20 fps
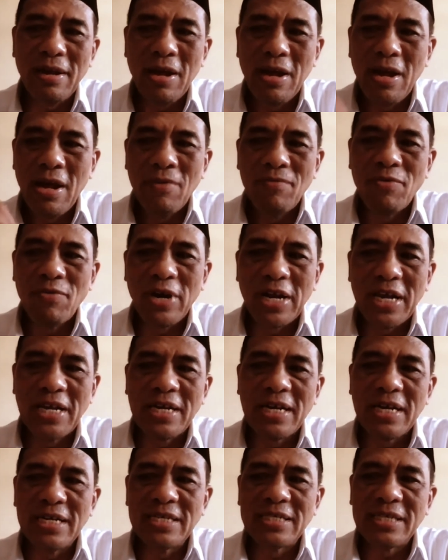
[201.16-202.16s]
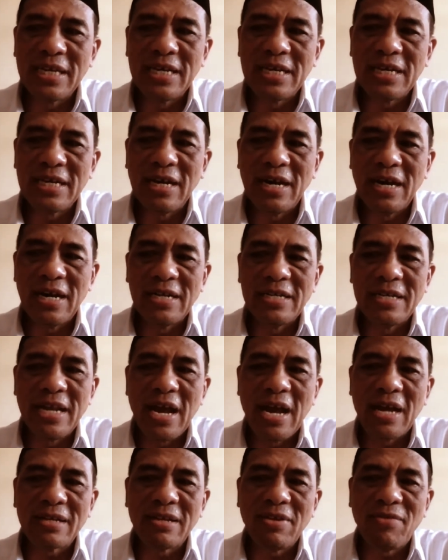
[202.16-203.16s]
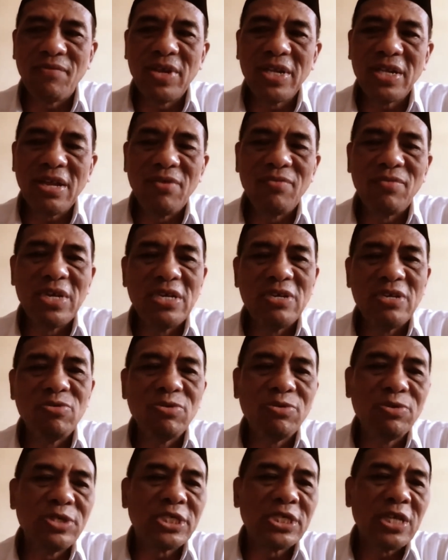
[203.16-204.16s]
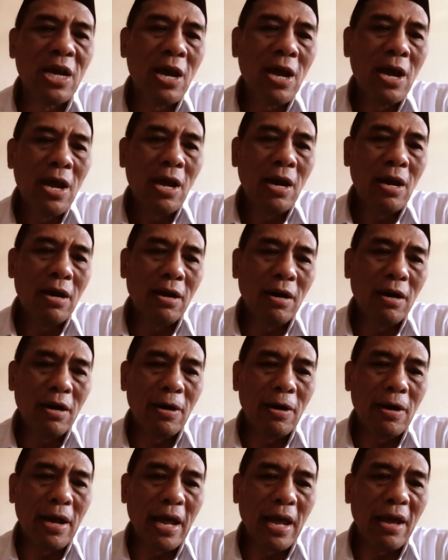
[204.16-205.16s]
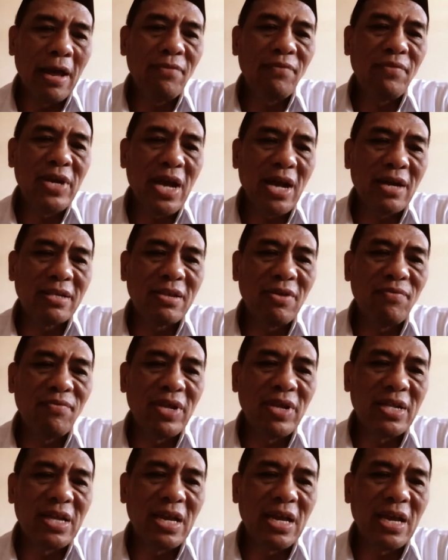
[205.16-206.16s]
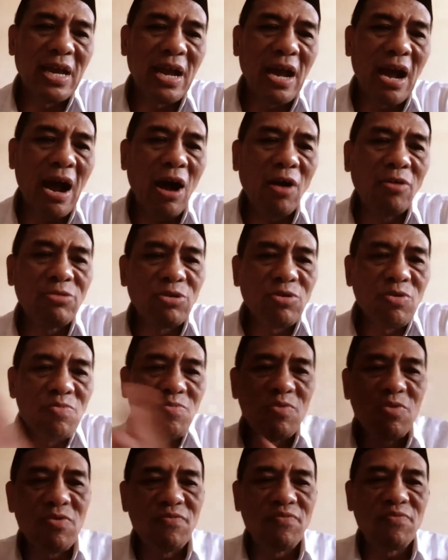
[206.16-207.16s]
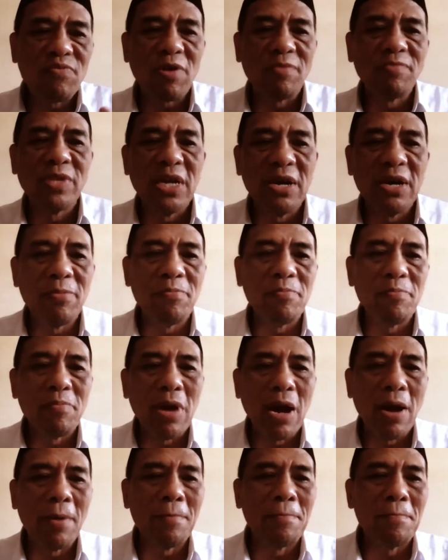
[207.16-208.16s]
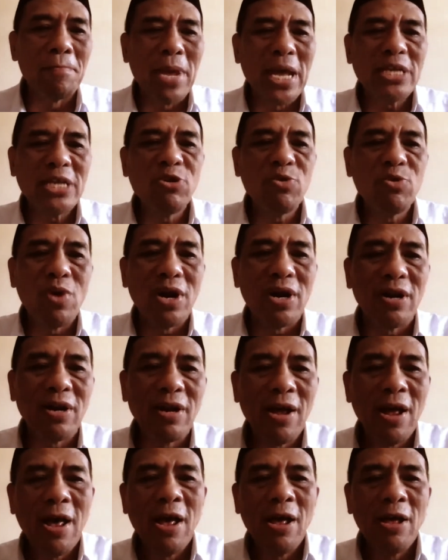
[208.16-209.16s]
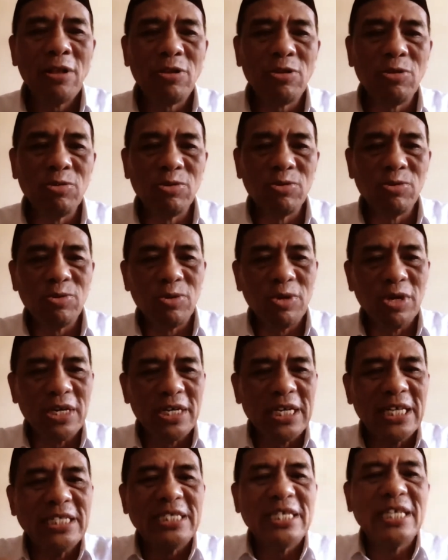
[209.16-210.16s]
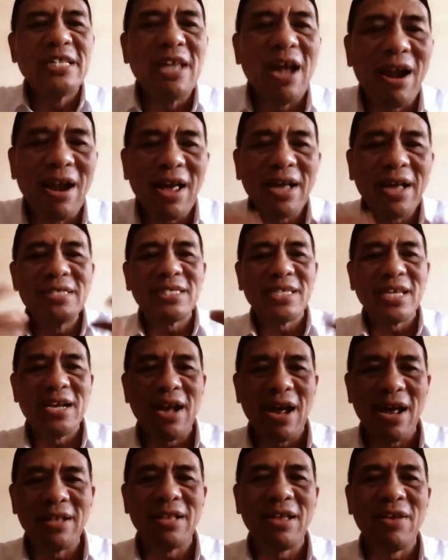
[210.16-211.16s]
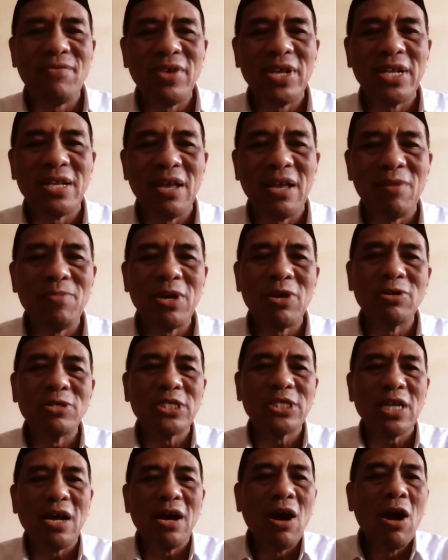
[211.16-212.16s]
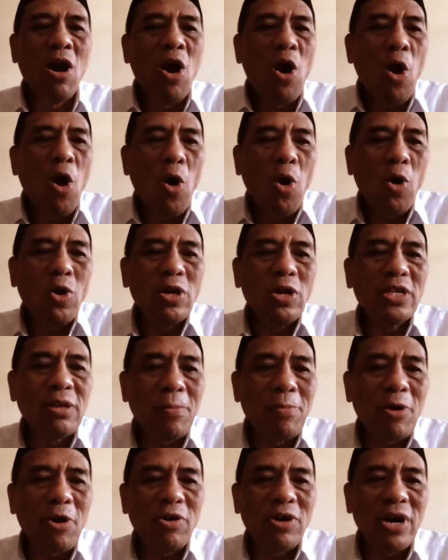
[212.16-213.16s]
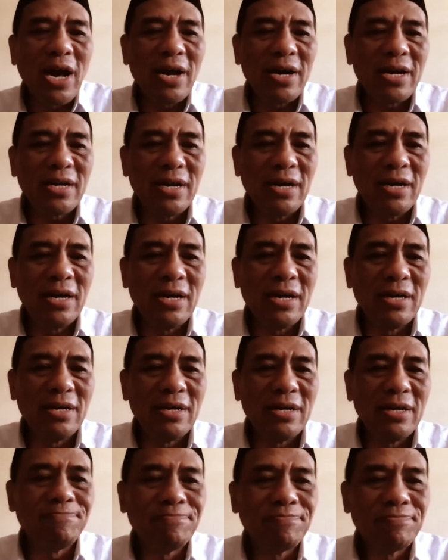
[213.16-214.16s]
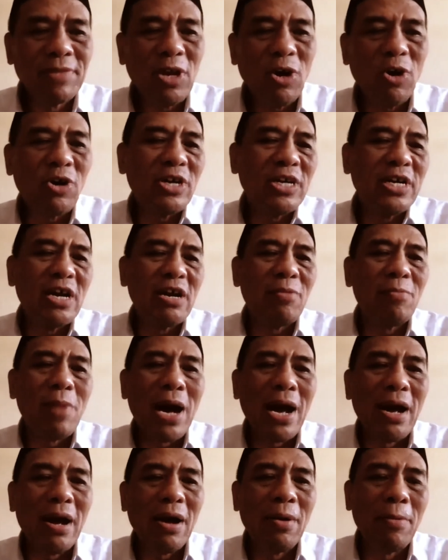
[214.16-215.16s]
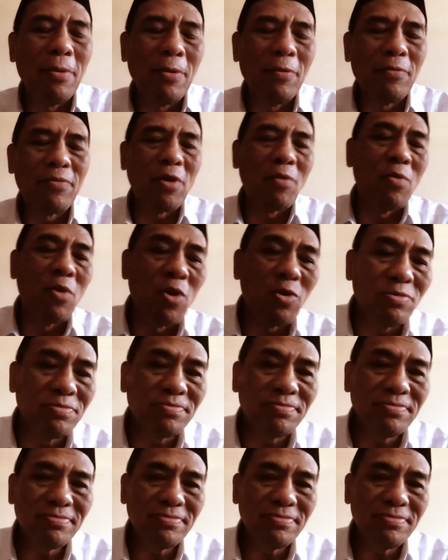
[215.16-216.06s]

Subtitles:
For increasing the activity, we use every activity how to move from the manual to digitalizing activity, because all the product ordered from home,